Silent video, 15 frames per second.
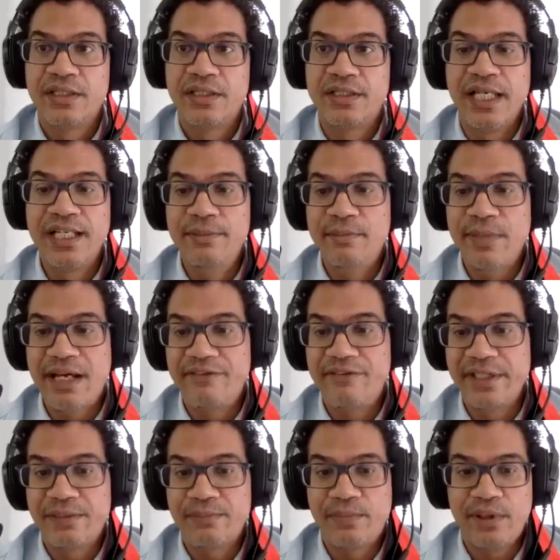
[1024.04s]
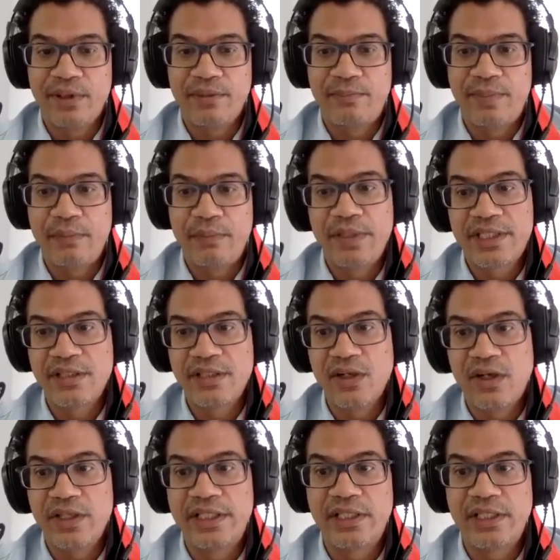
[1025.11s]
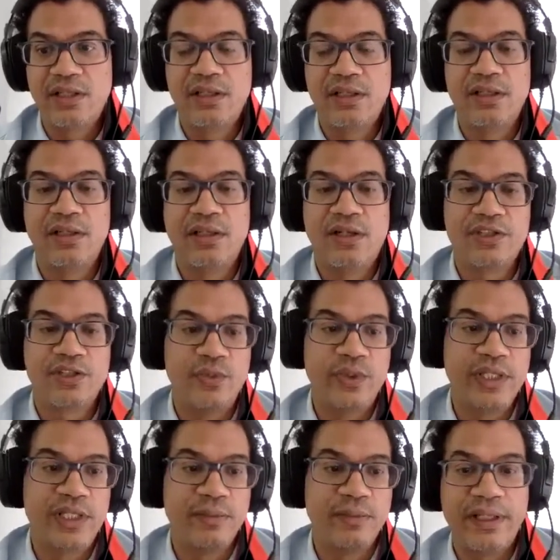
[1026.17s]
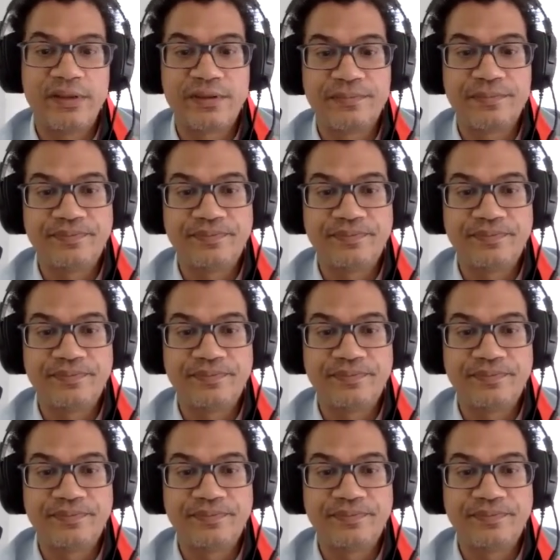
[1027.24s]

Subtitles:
Daily Maverick published an article last week about